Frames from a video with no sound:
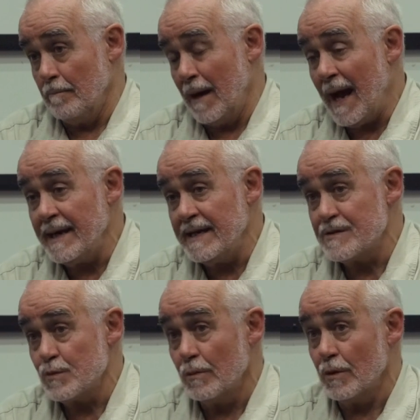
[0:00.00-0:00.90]

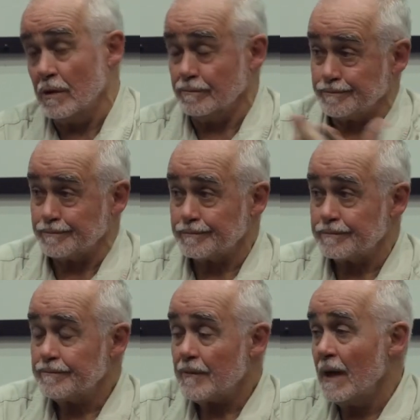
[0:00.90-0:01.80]
Blindness, we were
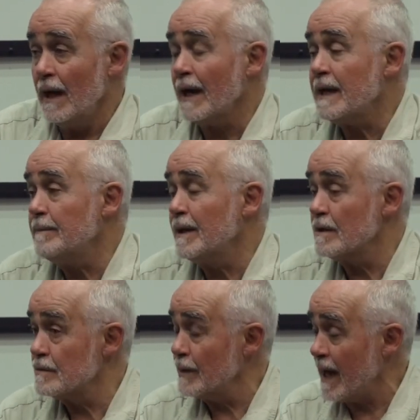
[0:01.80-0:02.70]
lucky
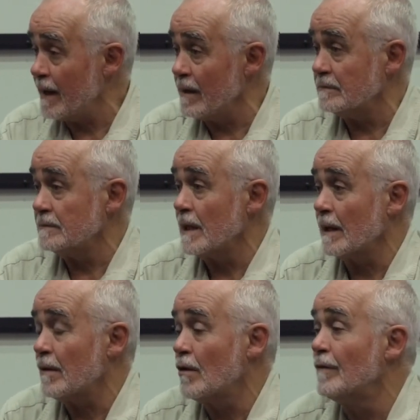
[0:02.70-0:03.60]
because we had
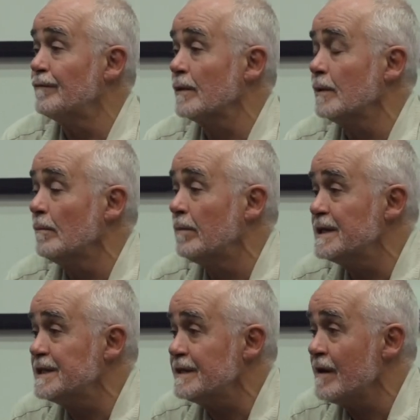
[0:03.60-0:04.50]
a comfortable
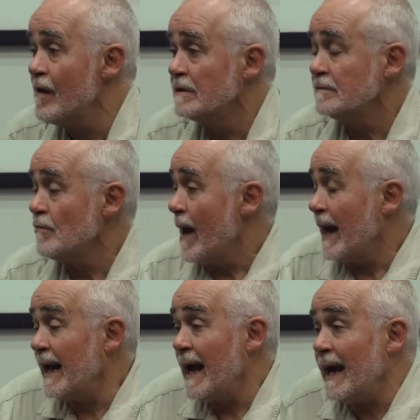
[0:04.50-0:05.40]
budget.
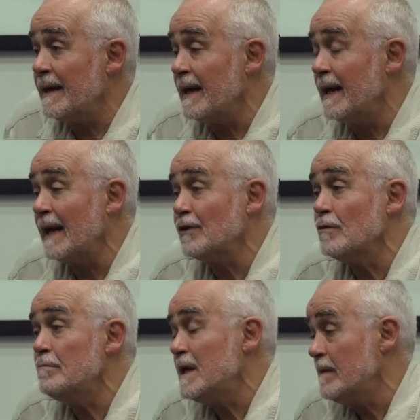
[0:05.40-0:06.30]
And I had an
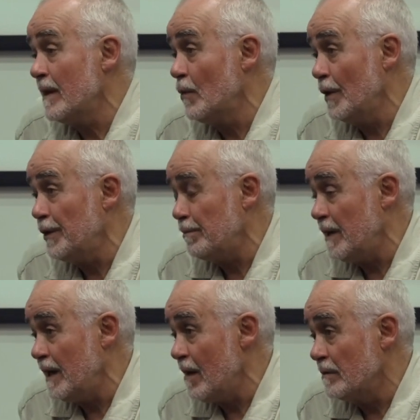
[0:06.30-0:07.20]
Aton Minima with
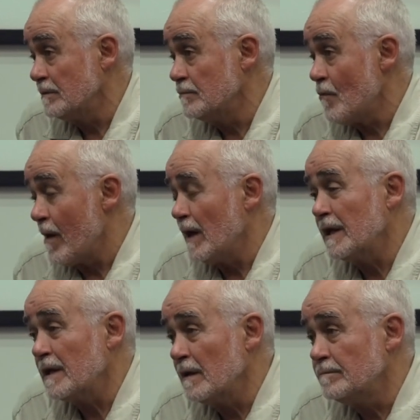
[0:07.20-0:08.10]
me, a
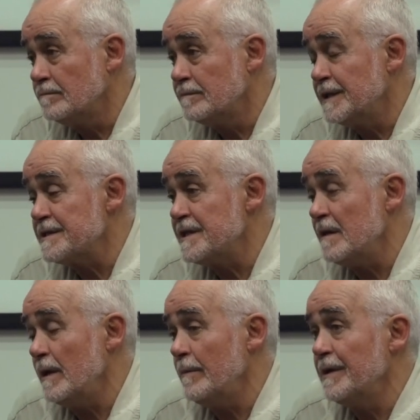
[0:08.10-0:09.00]
little
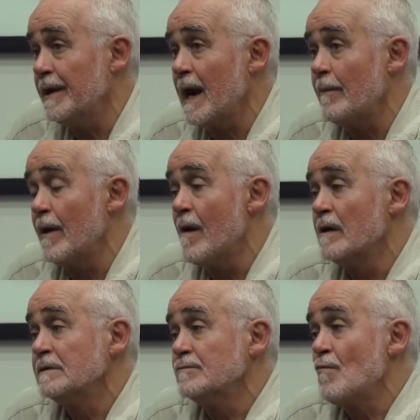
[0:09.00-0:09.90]
16 millimeter camera.
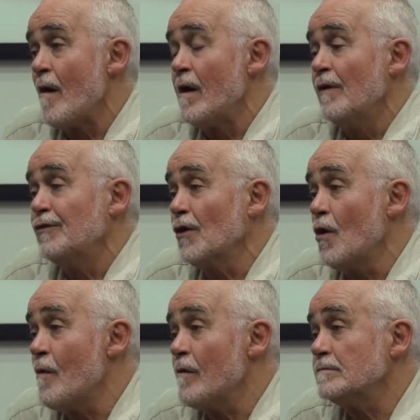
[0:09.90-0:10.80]

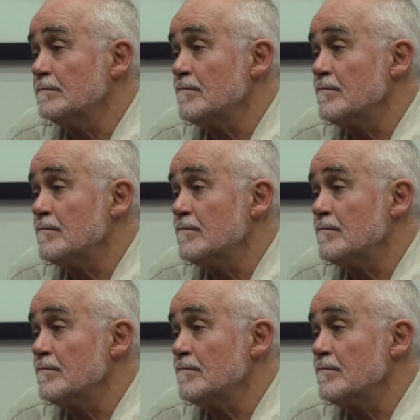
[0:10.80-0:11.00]
So,